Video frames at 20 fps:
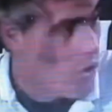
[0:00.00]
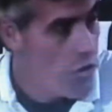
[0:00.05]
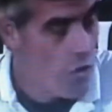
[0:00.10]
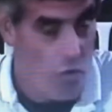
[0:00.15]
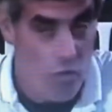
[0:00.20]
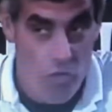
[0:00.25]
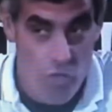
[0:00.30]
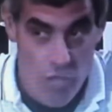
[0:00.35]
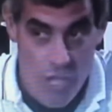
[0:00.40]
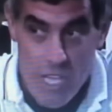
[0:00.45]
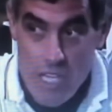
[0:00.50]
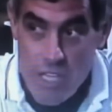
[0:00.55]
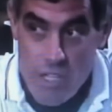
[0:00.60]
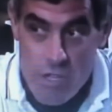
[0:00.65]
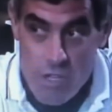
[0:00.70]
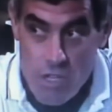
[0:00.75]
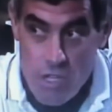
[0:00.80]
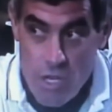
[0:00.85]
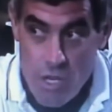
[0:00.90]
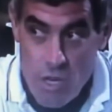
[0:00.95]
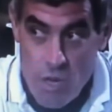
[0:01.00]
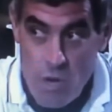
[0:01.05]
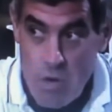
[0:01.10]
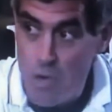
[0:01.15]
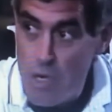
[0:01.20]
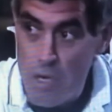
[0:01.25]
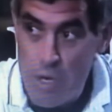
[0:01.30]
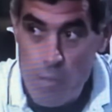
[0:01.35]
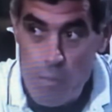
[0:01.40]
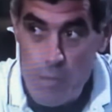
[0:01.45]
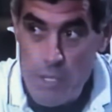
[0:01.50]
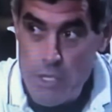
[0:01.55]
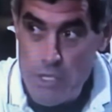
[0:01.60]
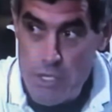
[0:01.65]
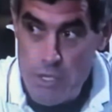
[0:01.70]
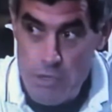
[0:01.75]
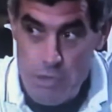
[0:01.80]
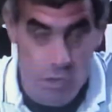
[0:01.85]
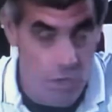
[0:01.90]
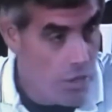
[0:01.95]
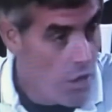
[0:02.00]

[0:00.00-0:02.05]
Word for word: You think you know, but you